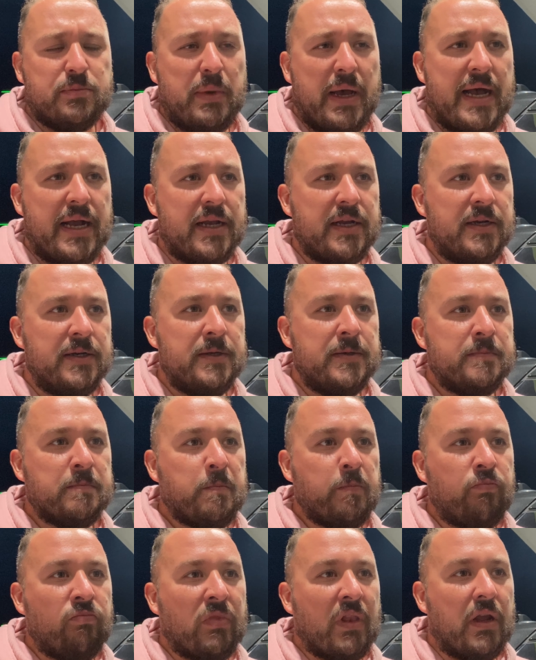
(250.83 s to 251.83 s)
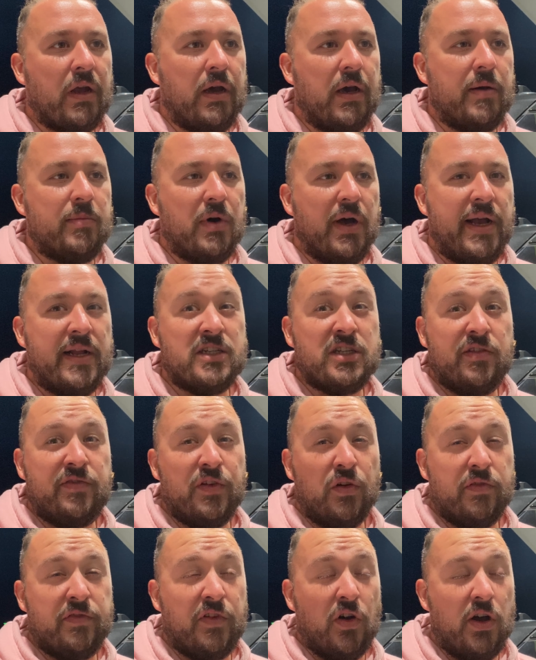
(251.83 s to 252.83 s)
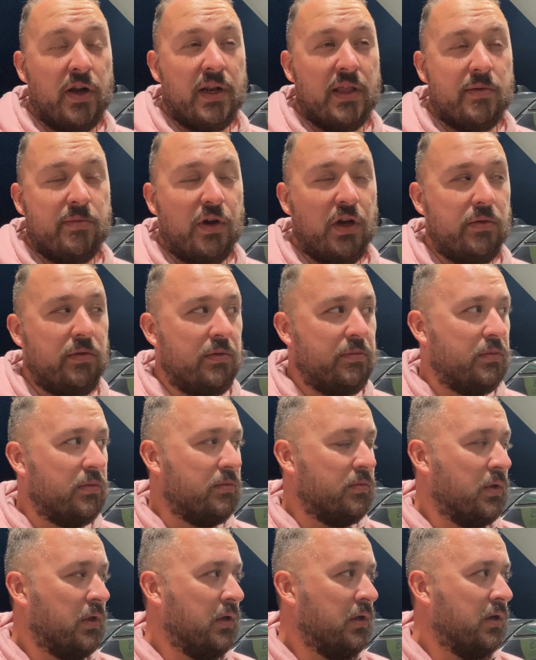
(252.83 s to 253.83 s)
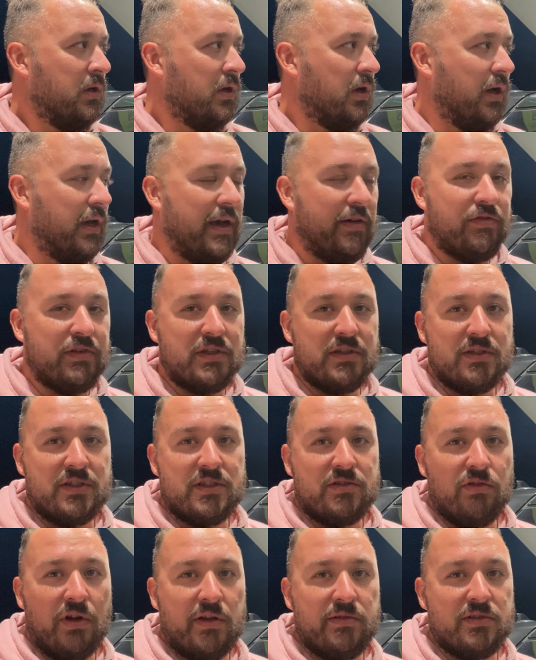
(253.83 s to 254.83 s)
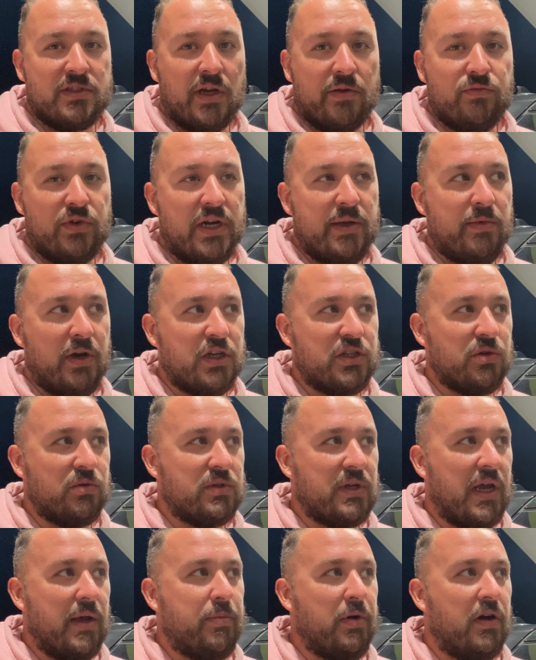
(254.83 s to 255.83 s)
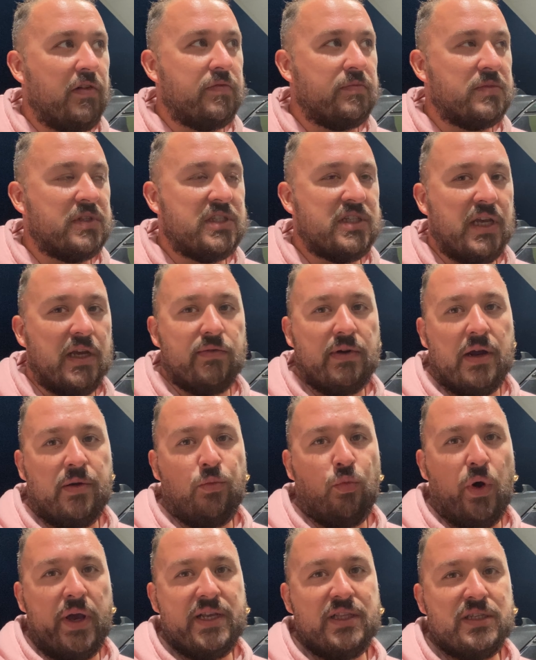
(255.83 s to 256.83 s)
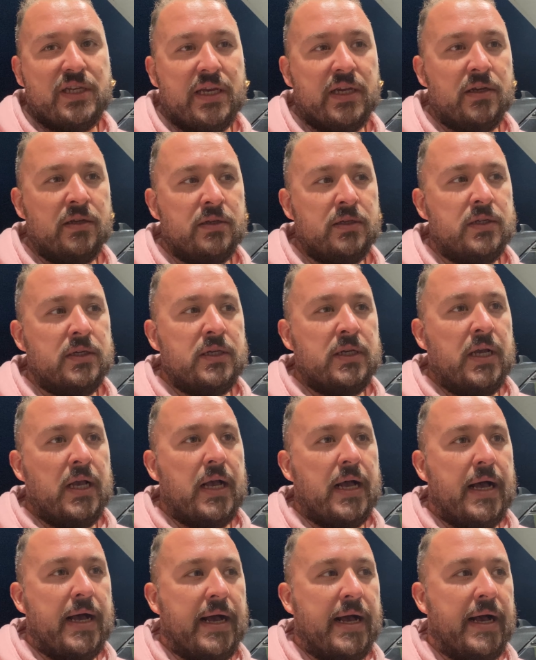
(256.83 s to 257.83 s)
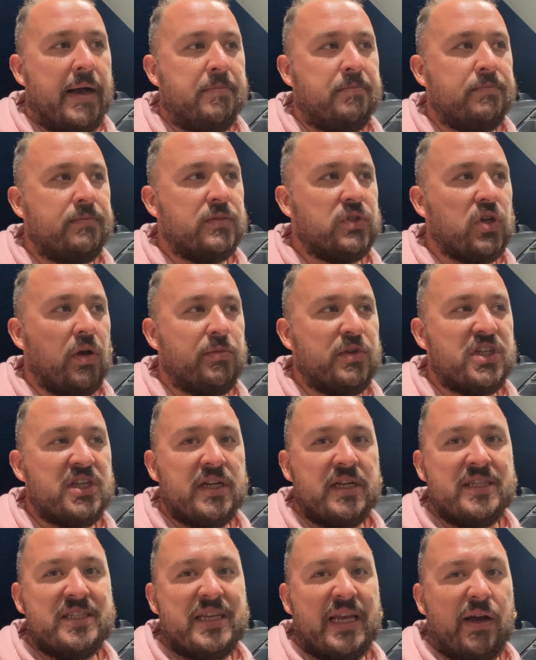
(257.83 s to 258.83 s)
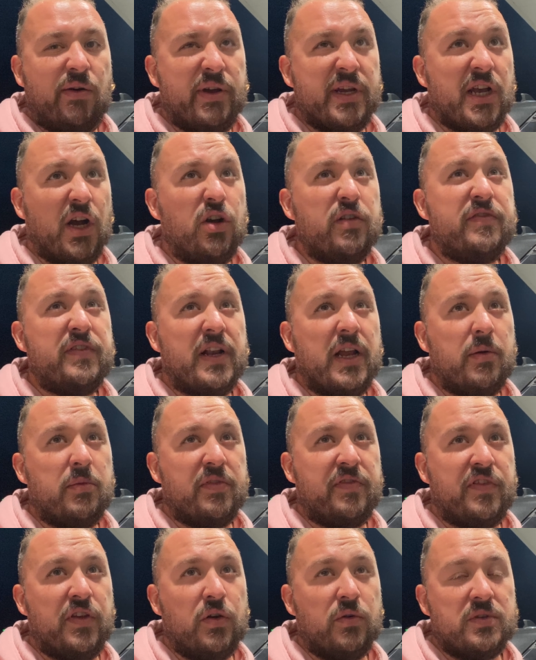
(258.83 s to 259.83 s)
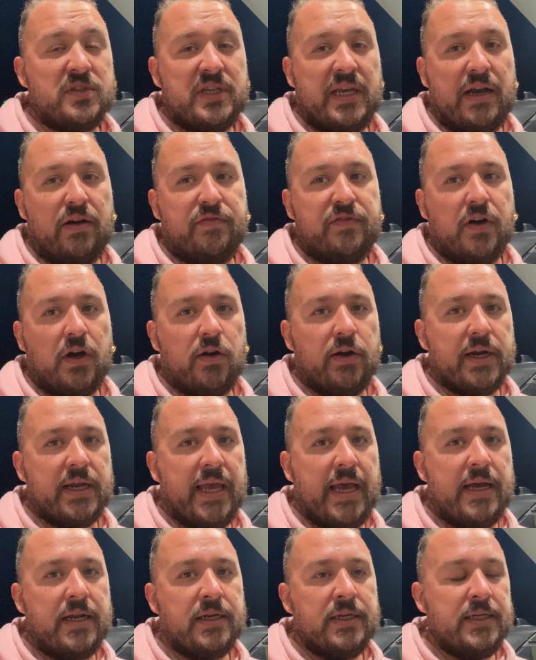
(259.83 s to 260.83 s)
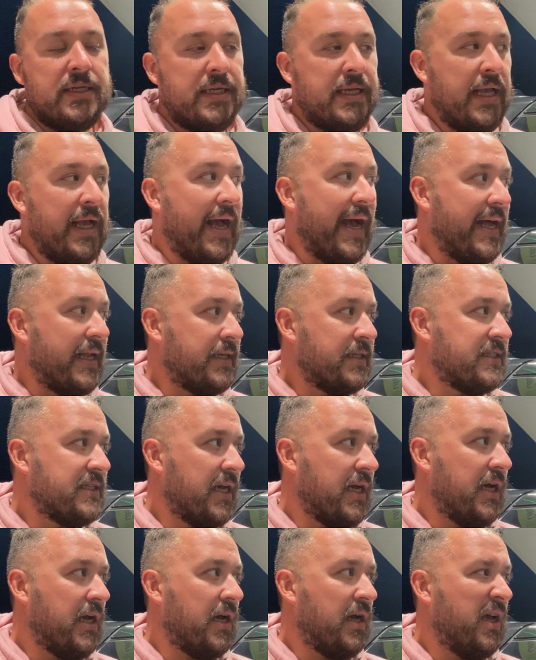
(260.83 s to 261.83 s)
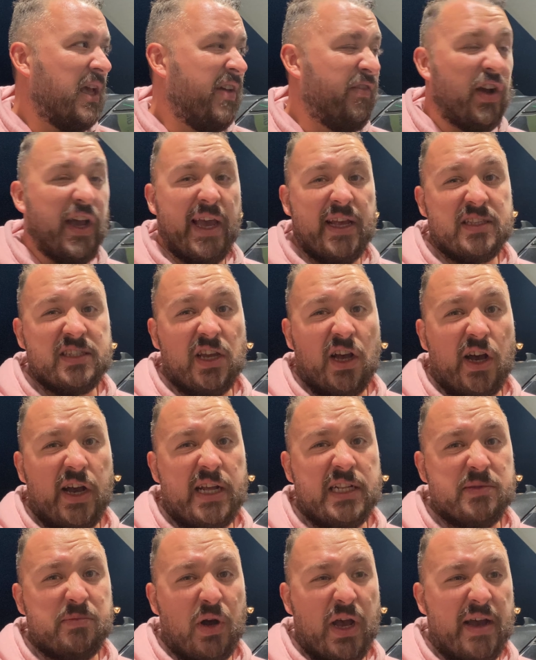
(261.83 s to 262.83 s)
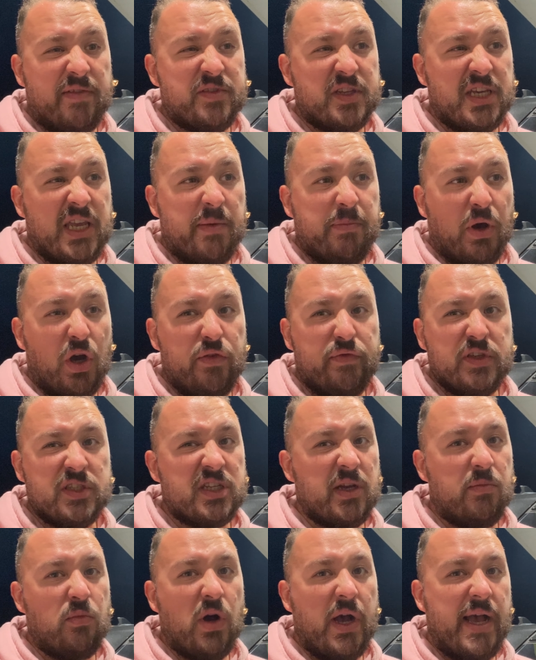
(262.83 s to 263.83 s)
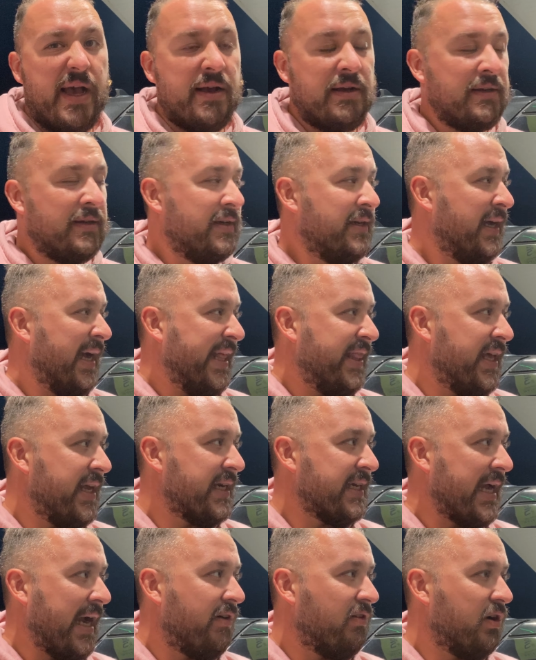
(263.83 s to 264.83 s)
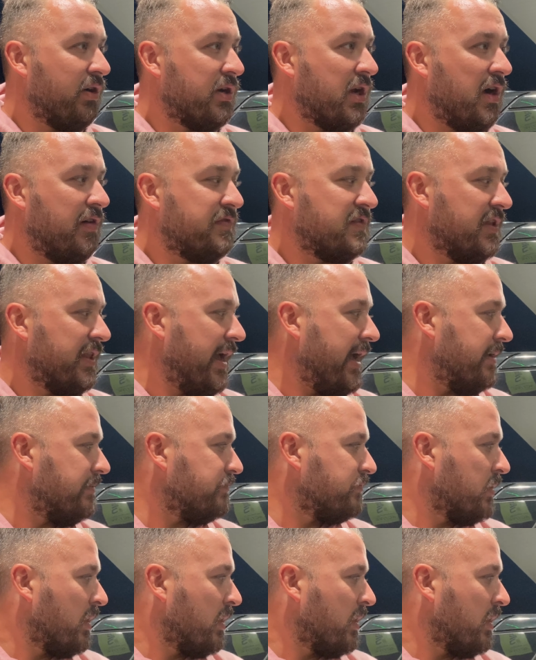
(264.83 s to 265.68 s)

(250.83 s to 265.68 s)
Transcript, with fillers: back. I actually feel fine at the moment. I haven't done really much all day apart from sit around waiting. So I'm just going to see how I go, fill up with fuel, see how far I get. And if I get tired, I might have to kip over somewhere and then carry on after that.